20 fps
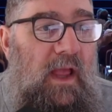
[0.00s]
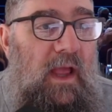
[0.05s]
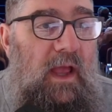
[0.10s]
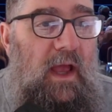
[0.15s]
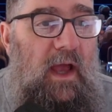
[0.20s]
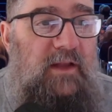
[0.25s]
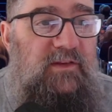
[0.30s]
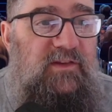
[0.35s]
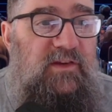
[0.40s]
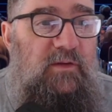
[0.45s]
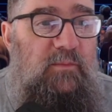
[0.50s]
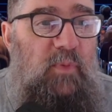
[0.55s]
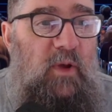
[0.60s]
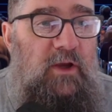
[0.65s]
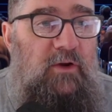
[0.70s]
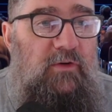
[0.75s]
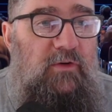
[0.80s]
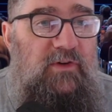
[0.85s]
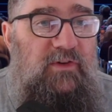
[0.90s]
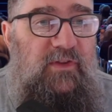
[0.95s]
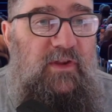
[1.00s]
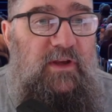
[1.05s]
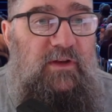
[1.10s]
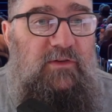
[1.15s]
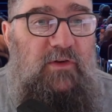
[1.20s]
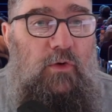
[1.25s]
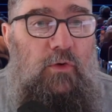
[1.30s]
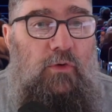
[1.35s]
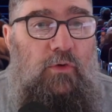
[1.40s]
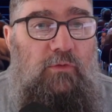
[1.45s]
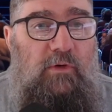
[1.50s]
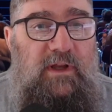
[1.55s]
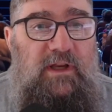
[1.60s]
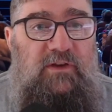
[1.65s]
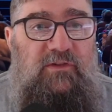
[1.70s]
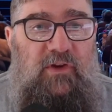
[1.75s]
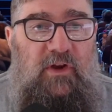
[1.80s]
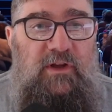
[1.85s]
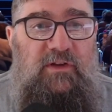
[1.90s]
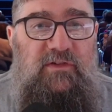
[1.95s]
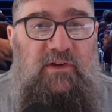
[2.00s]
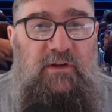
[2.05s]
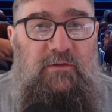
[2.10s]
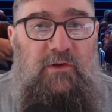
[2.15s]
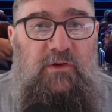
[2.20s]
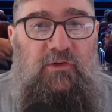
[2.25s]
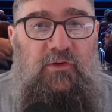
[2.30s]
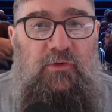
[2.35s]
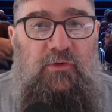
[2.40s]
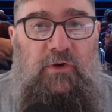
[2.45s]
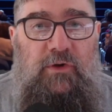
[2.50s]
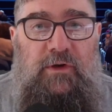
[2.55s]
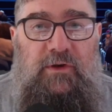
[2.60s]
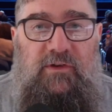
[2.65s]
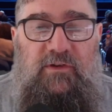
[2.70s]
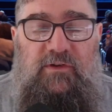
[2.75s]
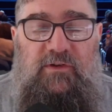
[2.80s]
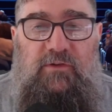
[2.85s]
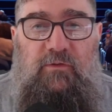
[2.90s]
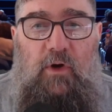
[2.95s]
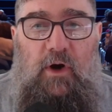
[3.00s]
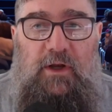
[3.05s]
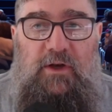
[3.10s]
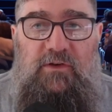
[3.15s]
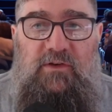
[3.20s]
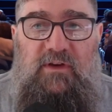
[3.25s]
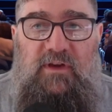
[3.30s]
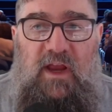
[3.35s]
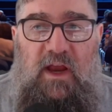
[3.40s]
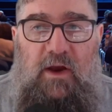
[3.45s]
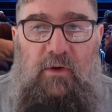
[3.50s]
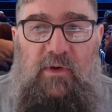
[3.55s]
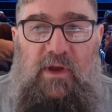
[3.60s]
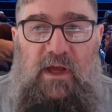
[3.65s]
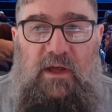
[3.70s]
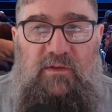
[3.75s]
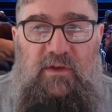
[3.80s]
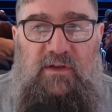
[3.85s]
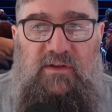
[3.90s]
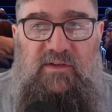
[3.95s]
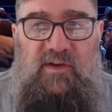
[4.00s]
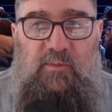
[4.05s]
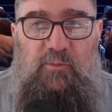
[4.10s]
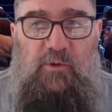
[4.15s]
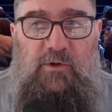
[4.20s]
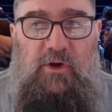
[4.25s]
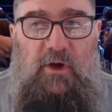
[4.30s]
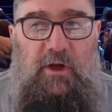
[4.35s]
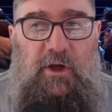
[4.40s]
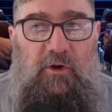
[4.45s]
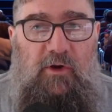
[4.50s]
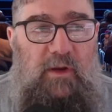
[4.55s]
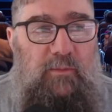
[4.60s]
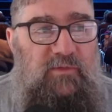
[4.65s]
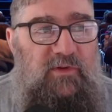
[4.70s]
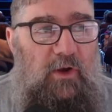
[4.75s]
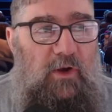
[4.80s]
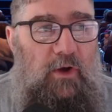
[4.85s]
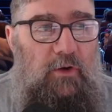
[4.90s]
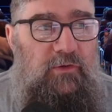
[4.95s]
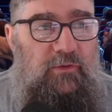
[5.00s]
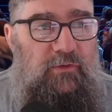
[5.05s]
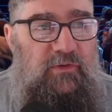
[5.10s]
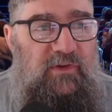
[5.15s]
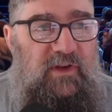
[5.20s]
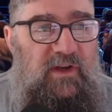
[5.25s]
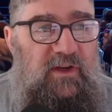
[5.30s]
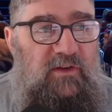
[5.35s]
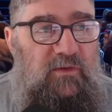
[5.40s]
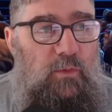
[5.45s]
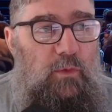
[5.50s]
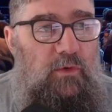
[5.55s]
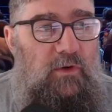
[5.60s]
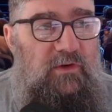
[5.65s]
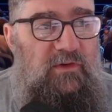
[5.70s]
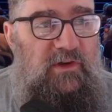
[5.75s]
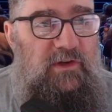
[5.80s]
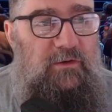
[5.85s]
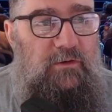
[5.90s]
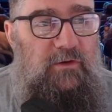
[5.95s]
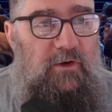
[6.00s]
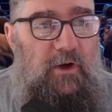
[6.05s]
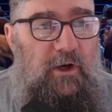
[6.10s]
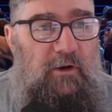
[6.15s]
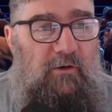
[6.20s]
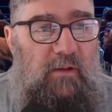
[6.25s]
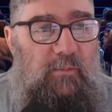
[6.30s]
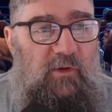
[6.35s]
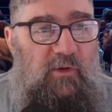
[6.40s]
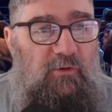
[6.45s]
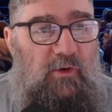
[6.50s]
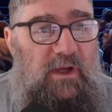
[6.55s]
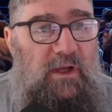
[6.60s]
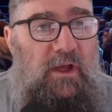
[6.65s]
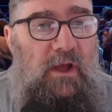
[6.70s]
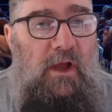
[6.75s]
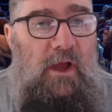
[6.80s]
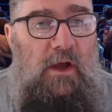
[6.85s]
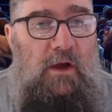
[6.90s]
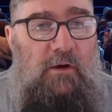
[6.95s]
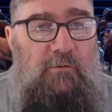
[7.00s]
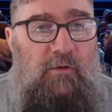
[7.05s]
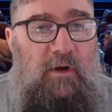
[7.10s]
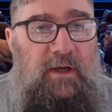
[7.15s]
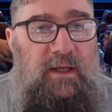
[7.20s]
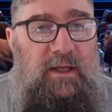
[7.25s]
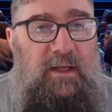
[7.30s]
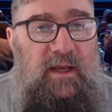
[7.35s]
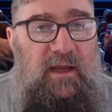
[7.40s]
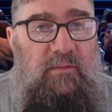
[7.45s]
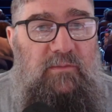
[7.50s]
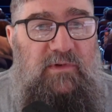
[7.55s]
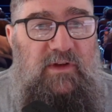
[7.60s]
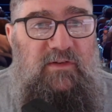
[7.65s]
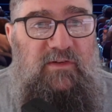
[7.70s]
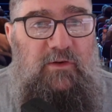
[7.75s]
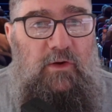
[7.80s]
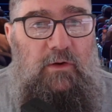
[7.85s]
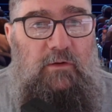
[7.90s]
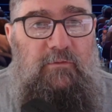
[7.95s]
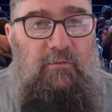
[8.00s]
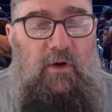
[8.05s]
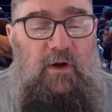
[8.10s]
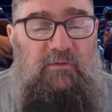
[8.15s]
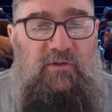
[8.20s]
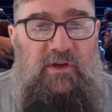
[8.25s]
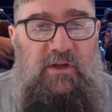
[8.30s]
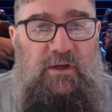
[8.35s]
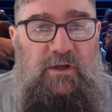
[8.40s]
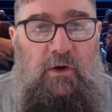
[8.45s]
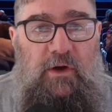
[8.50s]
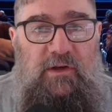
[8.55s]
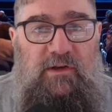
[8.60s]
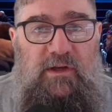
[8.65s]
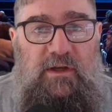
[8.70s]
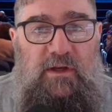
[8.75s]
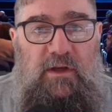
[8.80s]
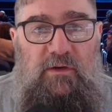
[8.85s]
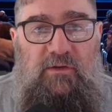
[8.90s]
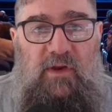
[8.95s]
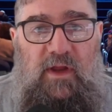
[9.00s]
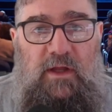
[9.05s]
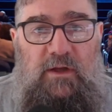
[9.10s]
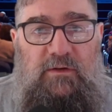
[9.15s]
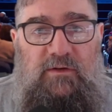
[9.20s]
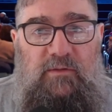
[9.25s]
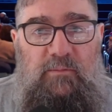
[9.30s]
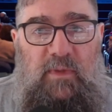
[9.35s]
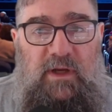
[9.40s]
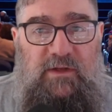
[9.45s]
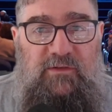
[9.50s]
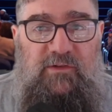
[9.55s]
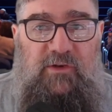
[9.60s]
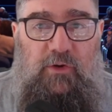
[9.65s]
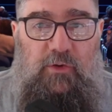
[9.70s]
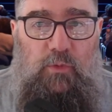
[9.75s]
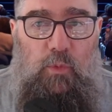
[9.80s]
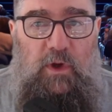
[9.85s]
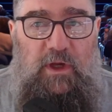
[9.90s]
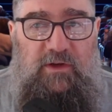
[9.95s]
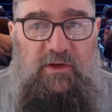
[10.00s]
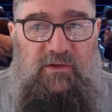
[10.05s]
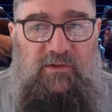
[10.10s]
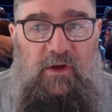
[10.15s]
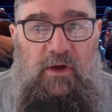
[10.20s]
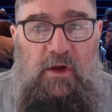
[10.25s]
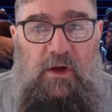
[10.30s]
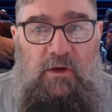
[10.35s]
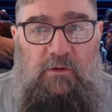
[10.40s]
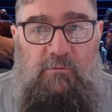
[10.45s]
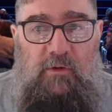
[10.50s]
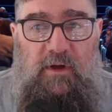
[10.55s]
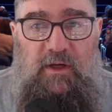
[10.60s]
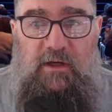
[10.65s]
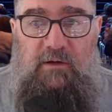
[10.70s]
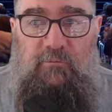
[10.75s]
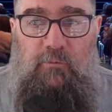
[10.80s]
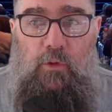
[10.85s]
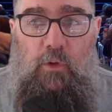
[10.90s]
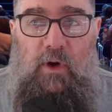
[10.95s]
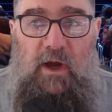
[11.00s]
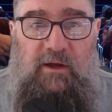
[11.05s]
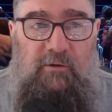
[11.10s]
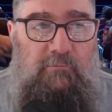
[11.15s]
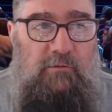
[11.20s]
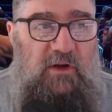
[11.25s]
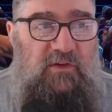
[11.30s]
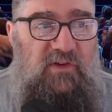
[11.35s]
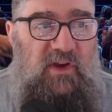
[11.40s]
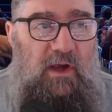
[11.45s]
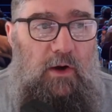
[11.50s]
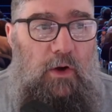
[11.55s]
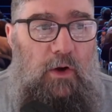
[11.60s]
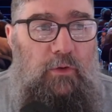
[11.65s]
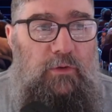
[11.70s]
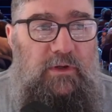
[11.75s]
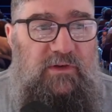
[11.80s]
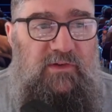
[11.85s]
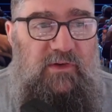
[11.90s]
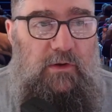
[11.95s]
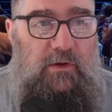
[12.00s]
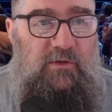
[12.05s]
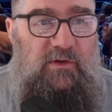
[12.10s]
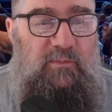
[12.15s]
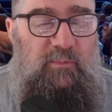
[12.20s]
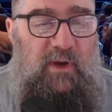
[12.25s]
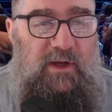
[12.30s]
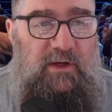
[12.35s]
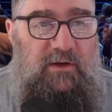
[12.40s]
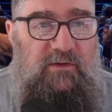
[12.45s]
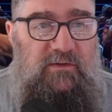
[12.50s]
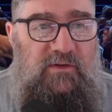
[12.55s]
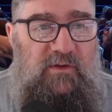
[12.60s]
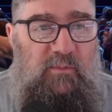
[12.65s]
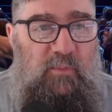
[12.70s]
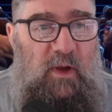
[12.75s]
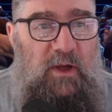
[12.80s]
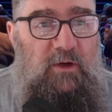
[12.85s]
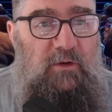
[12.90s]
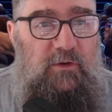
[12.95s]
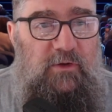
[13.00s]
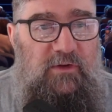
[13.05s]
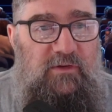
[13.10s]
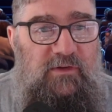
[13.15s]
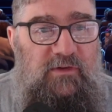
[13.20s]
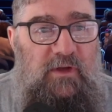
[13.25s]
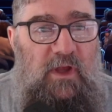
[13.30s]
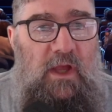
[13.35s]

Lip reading: At St Pancras, things are already changing. The two units are divided to carry out their separate diagrams. 026 will continue diagram 3, running an empty stock 5T90 down to Maidstone West, ready for a rush hour only service back to St Pancras.